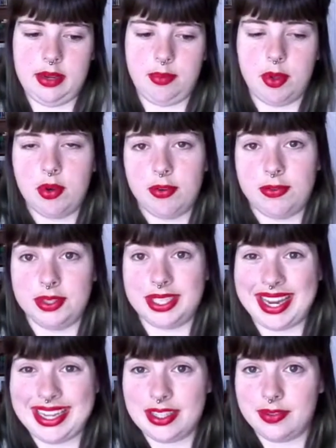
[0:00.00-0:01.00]
beautiful
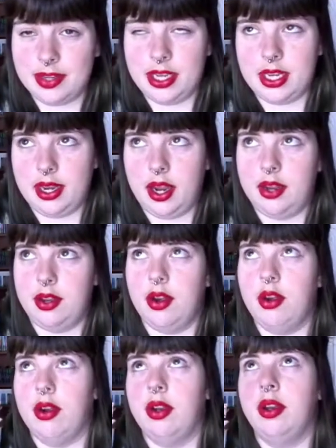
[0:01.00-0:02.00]
skeins of India dyed
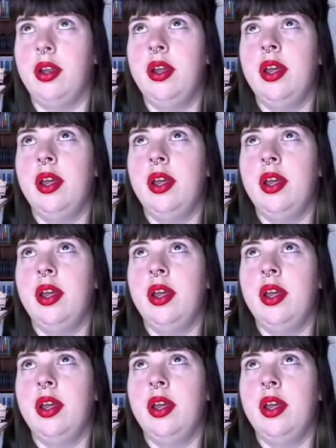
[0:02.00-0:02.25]
yarn